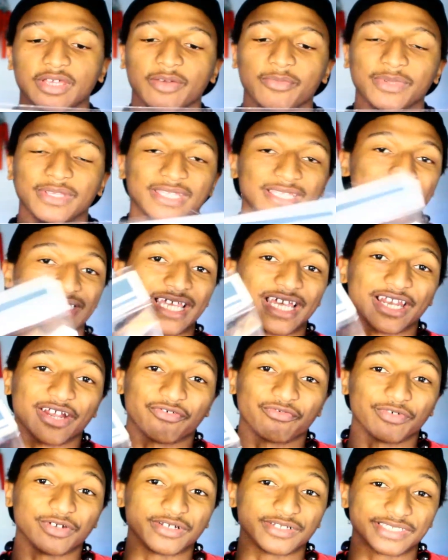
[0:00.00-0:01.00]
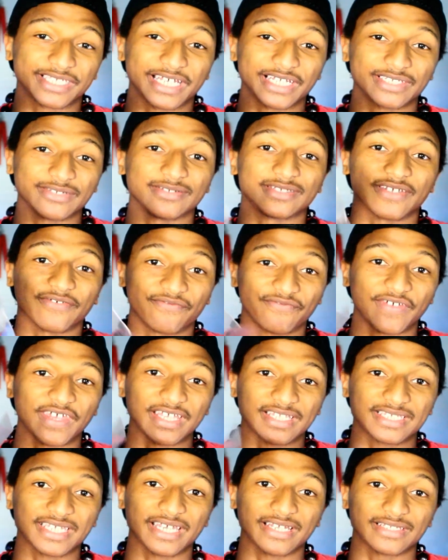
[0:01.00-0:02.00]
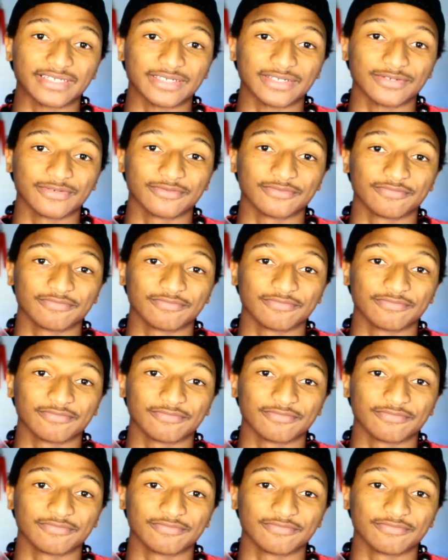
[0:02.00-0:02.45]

I mean, it's not a real tattoo, it's a fake tattoo.